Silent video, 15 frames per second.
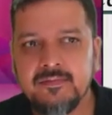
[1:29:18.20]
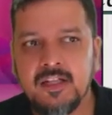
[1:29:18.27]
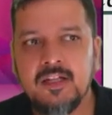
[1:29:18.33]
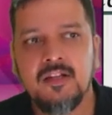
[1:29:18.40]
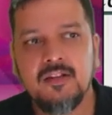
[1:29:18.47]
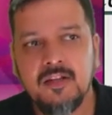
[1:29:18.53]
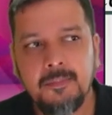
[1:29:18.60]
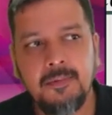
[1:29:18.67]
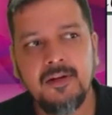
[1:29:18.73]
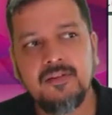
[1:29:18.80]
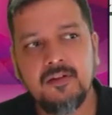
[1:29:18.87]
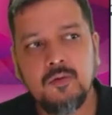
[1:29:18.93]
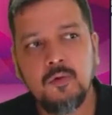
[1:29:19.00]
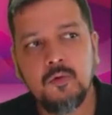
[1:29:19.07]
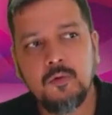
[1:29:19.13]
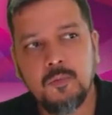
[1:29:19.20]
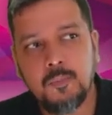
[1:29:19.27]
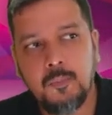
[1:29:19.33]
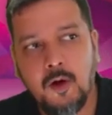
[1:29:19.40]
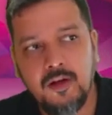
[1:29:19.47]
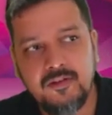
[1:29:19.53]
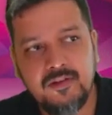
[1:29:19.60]
The person who
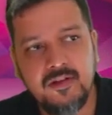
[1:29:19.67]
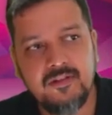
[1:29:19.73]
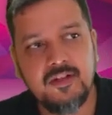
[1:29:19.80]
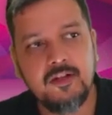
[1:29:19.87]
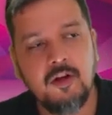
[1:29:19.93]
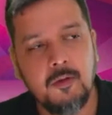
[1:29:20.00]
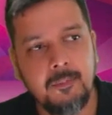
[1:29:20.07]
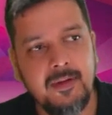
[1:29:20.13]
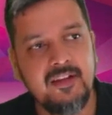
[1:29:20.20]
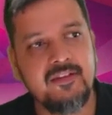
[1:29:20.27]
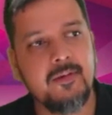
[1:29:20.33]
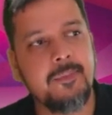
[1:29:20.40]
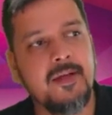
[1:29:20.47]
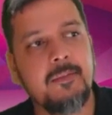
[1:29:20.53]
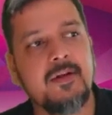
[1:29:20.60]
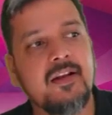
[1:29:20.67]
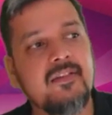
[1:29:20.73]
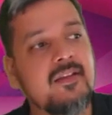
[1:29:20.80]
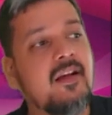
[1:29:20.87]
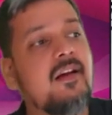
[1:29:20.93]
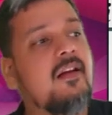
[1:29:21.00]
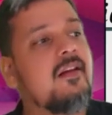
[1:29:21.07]
sponsors it or makes the payment is
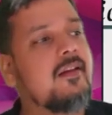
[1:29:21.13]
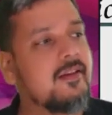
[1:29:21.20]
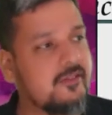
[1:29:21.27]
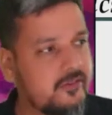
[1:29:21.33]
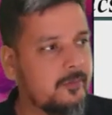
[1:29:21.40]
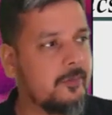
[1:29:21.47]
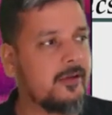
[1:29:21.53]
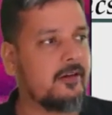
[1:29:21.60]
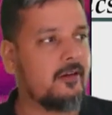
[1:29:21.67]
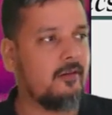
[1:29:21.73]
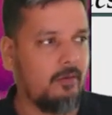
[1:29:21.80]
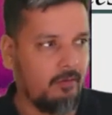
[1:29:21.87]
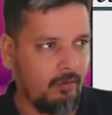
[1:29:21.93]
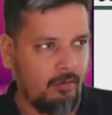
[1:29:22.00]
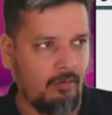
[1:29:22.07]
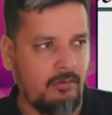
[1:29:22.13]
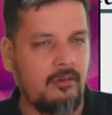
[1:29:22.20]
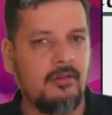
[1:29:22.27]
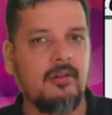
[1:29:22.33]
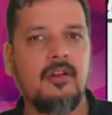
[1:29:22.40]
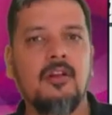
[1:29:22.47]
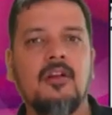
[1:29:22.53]
the recipient.
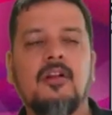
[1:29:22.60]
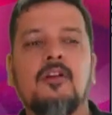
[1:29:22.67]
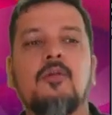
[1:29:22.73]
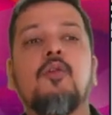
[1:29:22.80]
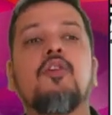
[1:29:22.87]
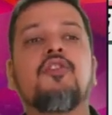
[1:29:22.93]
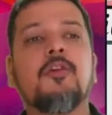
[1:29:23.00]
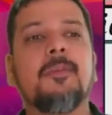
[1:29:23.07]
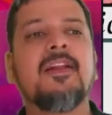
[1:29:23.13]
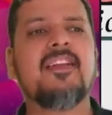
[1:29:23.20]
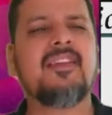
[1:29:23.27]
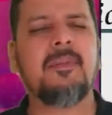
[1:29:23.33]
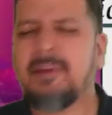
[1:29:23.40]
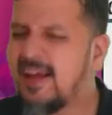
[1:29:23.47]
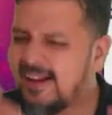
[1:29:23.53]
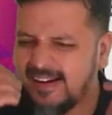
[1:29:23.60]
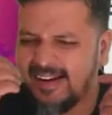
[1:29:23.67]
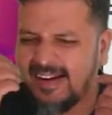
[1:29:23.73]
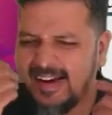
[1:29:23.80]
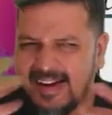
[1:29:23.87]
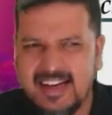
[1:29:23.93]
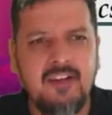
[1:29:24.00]
Who should be the supplier?
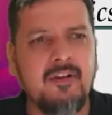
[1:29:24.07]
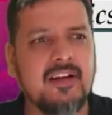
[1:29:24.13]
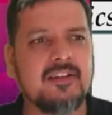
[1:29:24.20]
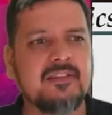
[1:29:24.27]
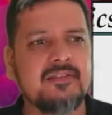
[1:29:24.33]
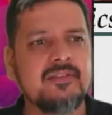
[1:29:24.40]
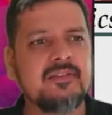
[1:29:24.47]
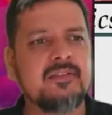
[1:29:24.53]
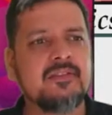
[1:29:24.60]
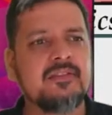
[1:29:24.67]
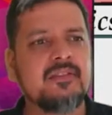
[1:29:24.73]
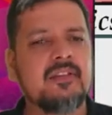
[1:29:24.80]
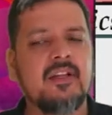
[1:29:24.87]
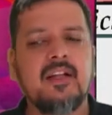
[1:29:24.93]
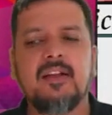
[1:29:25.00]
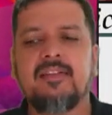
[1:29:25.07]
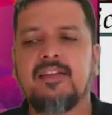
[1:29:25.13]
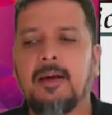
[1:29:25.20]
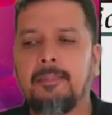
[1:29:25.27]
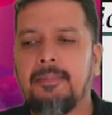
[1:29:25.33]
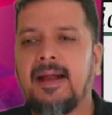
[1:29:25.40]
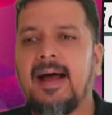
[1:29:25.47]
Anyone.
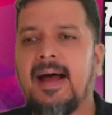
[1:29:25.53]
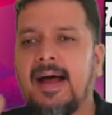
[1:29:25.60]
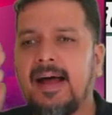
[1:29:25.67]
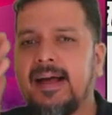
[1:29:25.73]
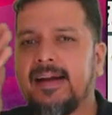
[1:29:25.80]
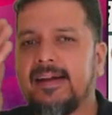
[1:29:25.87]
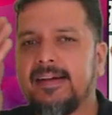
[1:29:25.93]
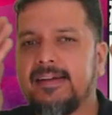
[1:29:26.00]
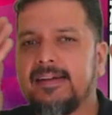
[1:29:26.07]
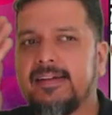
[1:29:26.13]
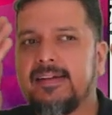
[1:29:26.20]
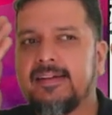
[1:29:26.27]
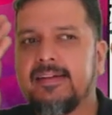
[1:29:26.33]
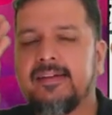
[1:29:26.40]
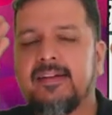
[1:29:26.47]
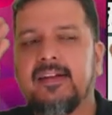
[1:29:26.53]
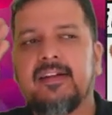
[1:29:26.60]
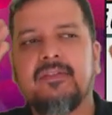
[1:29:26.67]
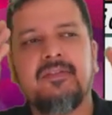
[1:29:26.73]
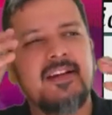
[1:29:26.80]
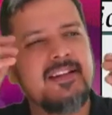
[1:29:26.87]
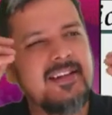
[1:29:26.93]
Supplier,
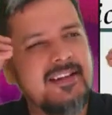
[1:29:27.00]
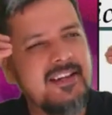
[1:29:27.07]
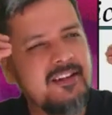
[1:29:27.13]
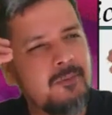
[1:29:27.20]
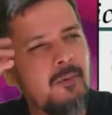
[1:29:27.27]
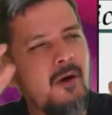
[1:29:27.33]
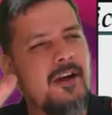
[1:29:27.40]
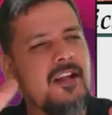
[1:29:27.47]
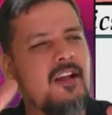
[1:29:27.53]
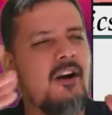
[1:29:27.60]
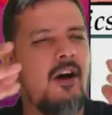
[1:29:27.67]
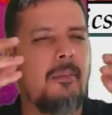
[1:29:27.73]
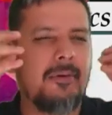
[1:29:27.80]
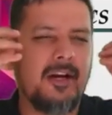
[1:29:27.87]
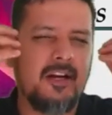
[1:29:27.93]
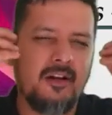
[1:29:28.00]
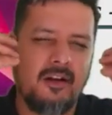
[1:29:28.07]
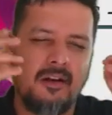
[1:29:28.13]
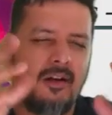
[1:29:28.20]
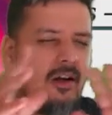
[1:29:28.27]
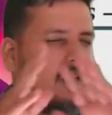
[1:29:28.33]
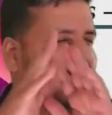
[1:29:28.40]
whether he is body corporate or
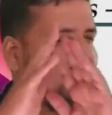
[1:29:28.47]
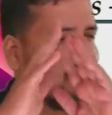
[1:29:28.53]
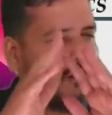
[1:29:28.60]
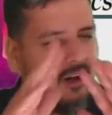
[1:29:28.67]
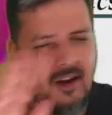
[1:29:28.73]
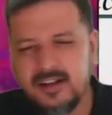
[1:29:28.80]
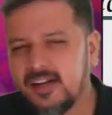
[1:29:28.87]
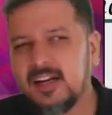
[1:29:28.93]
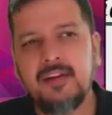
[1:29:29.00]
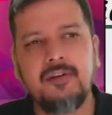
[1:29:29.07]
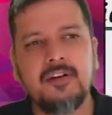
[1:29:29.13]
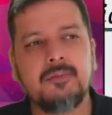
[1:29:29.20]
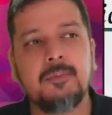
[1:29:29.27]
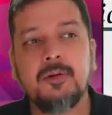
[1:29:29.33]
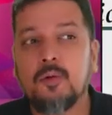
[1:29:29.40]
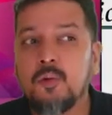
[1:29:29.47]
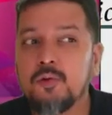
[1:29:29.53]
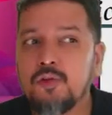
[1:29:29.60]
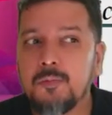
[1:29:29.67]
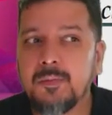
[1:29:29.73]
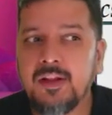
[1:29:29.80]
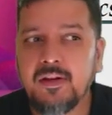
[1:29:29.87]
not relevant. But who
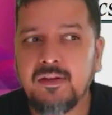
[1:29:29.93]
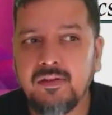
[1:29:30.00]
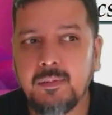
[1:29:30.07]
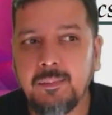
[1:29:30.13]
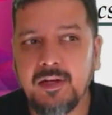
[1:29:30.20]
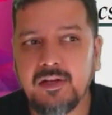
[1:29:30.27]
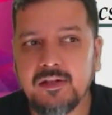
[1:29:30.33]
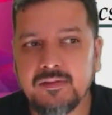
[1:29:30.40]
should be the recipient?